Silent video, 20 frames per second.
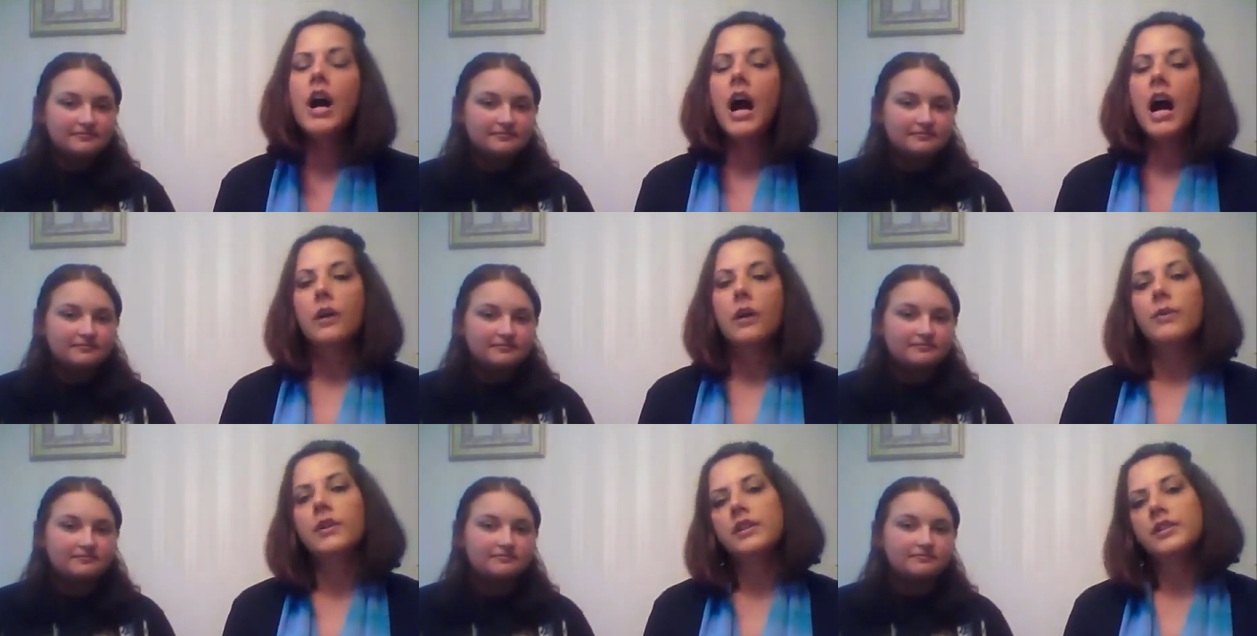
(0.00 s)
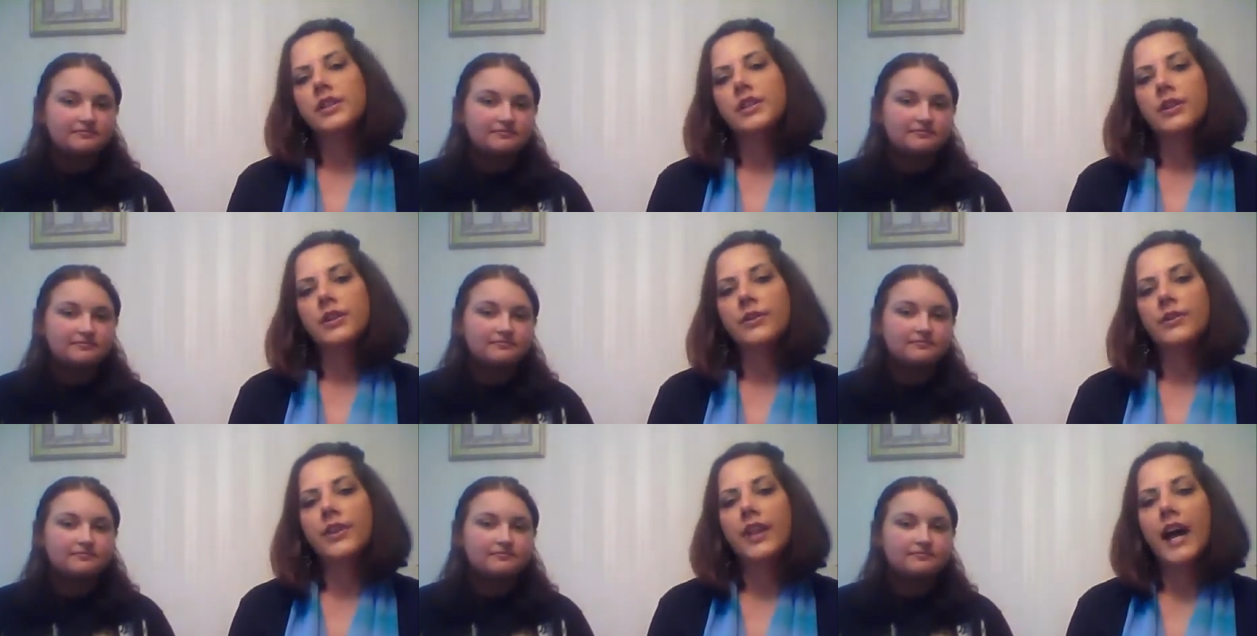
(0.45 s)
Speaker 1: I went
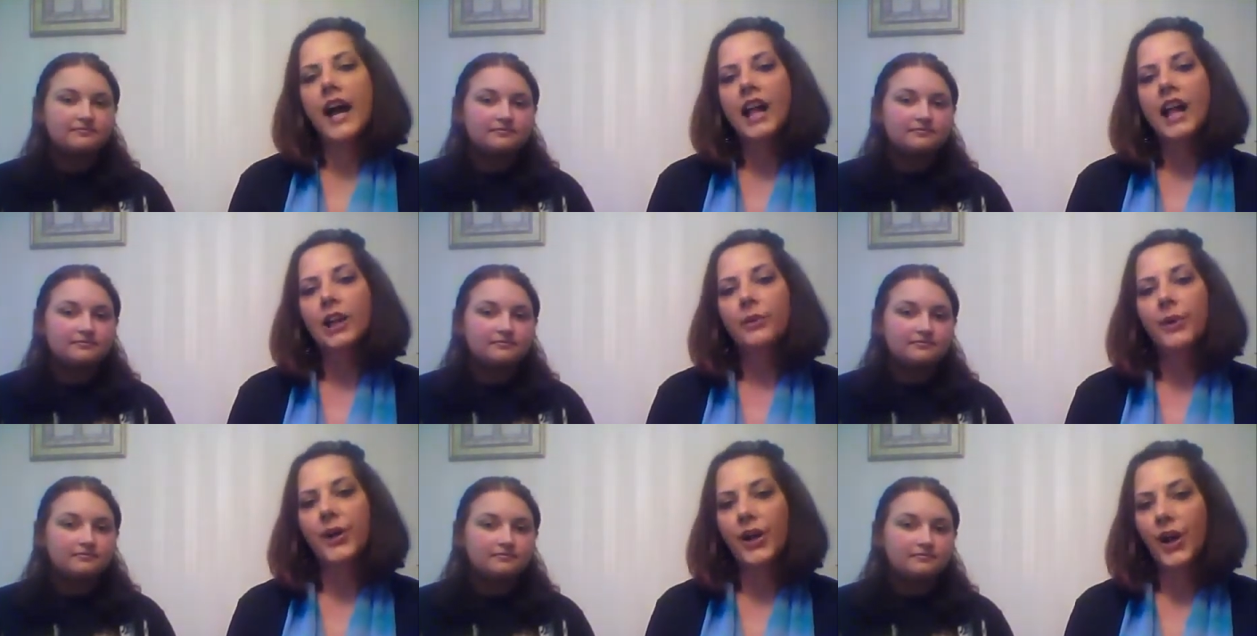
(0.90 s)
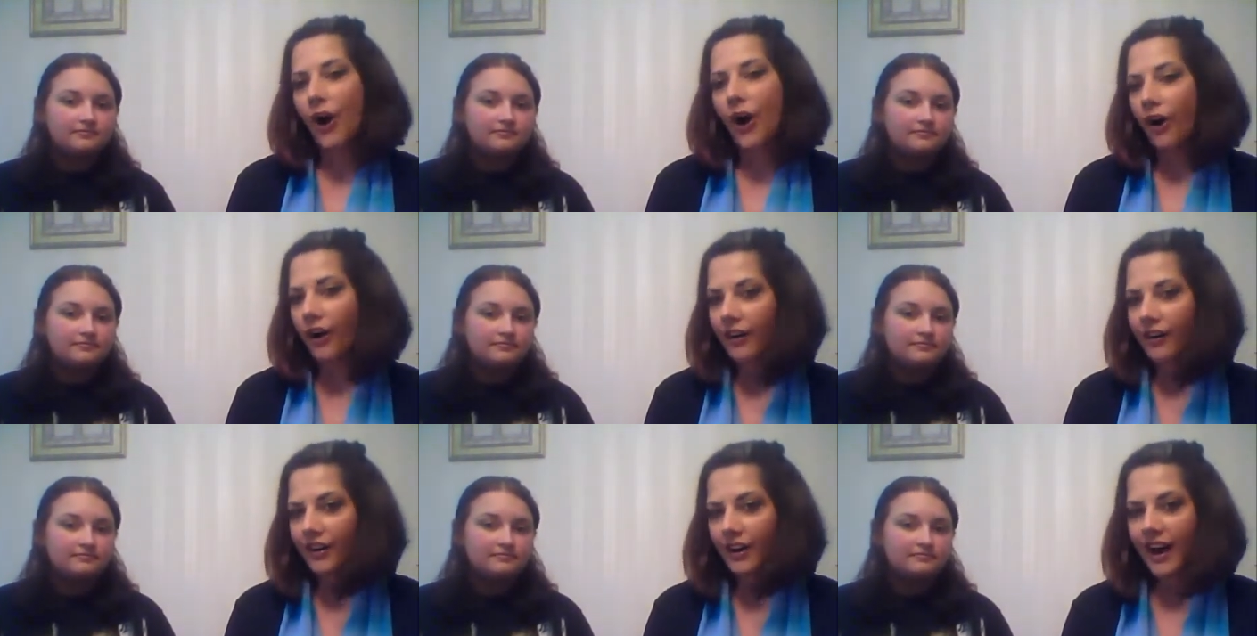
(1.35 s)
to the Halloween
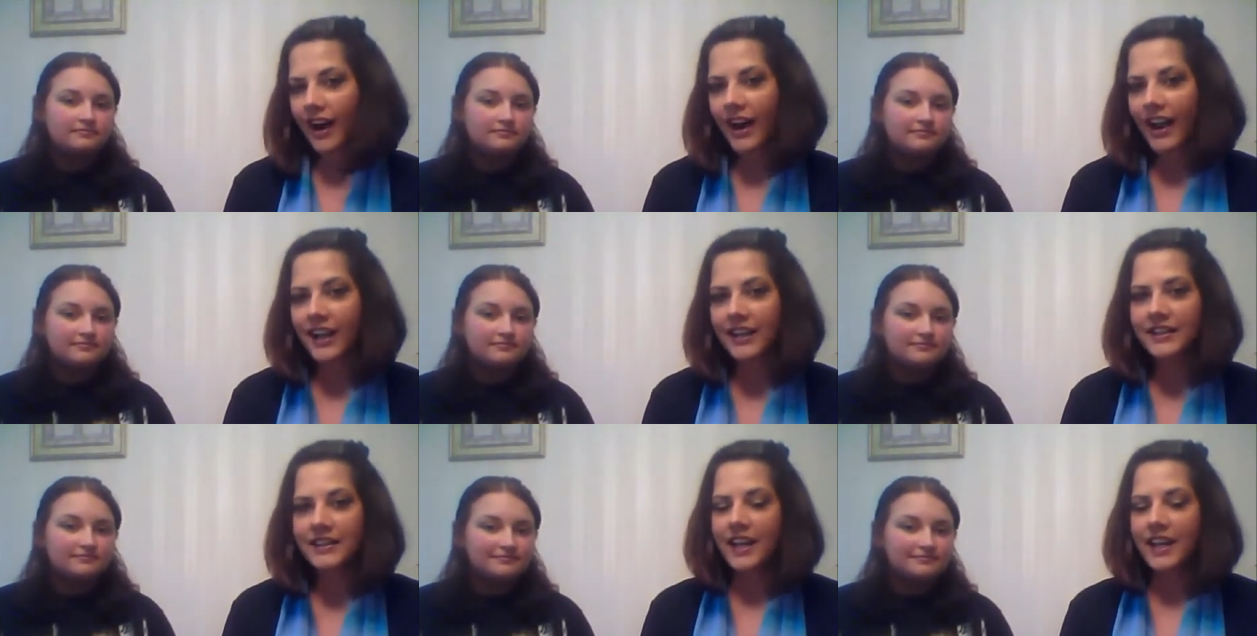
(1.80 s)
Horror Nights,